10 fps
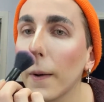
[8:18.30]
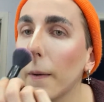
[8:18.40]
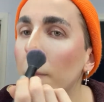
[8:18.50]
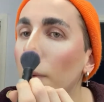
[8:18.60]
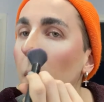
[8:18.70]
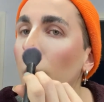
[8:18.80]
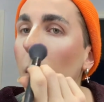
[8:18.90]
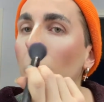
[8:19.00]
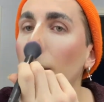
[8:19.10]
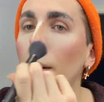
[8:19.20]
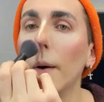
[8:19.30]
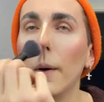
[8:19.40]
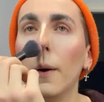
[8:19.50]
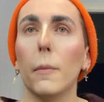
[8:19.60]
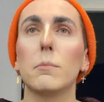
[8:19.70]
a little more
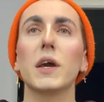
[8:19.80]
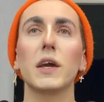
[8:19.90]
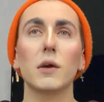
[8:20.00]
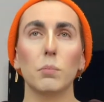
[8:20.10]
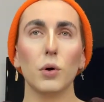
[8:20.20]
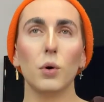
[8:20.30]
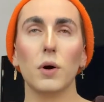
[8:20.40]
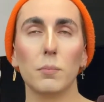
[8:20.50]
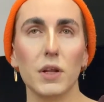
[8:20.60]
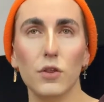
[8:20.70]
pinky poo up in